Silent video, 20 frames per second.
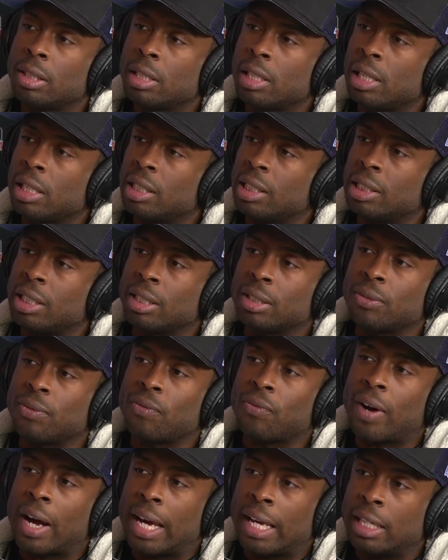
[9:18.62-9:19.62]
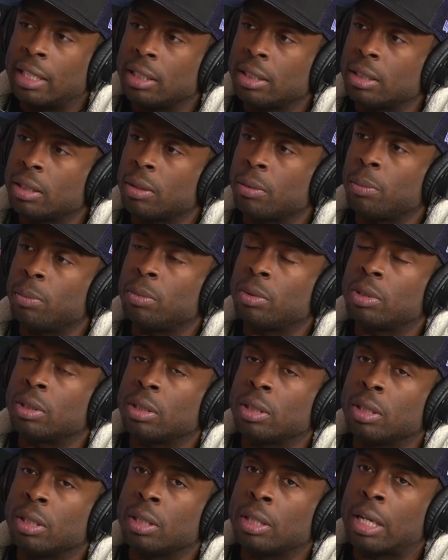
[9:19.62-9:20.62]

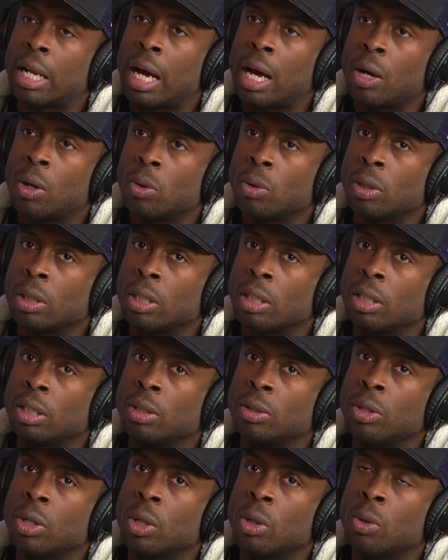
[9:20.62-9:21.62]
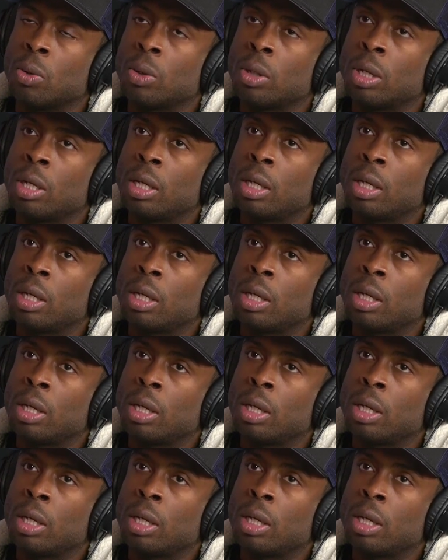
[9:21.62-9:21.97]
to not only, you know,